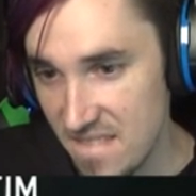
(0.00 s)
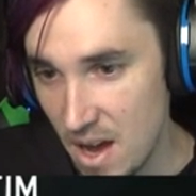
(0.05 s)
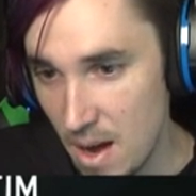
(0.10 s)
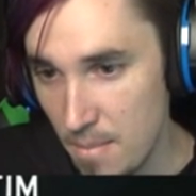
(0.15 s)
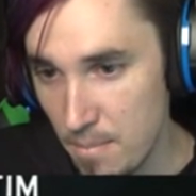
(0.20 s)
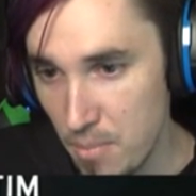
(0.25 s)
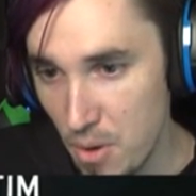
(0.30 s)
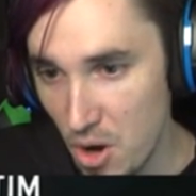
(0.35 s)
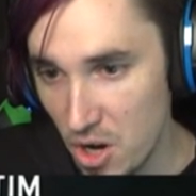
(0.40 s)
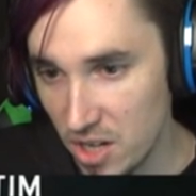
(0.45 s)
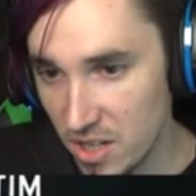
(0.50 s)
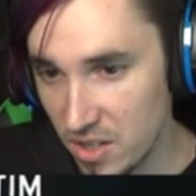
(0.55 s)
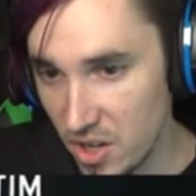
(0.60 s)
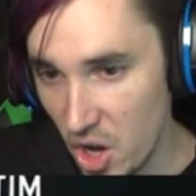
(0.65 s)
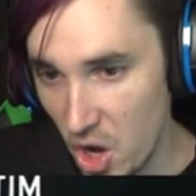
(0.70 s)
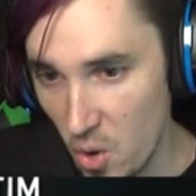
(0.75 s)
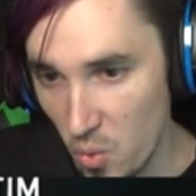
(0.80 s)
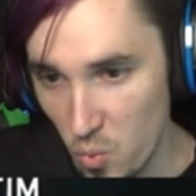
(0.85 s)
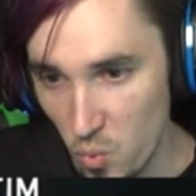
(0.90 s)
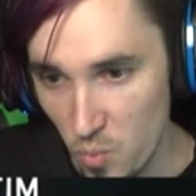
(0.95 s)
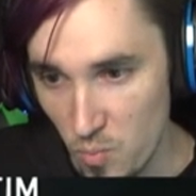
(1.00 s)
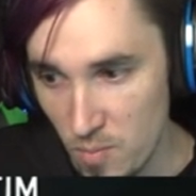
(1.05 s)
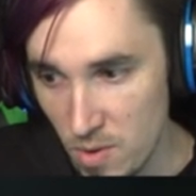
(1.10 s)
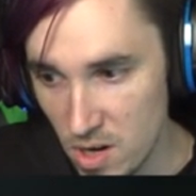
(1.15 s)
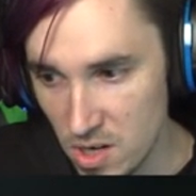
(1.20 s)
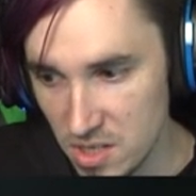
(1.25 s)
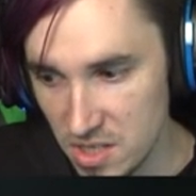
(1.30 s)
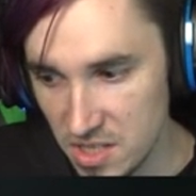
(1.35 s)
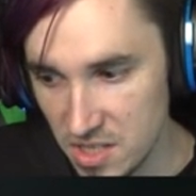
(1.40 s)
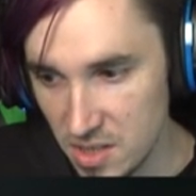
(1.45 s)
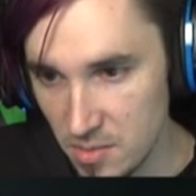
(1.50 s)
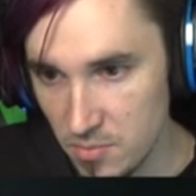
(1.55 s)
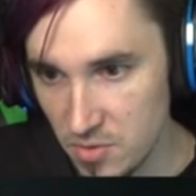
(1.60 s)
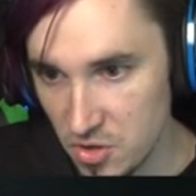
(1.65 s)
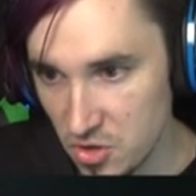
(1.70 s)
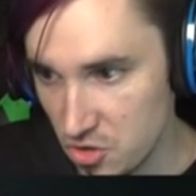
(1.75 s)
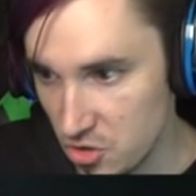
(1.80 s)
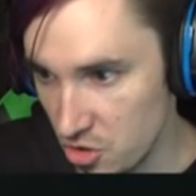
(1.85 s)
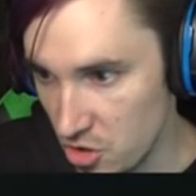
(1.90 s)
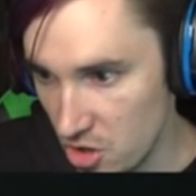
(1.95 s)
A book? No. Emergency sim?
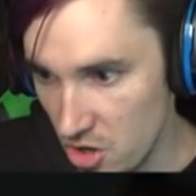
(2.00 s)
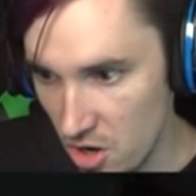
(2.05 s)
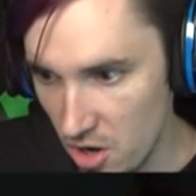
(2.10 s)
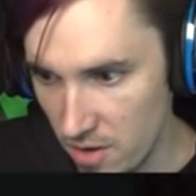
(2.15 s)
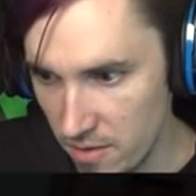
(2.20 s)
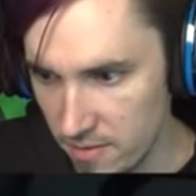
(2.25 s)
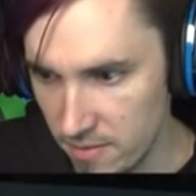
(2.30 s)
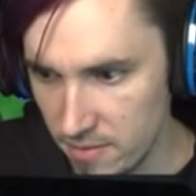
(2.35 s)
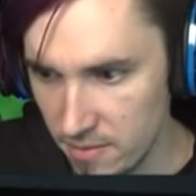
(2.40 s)
Sure.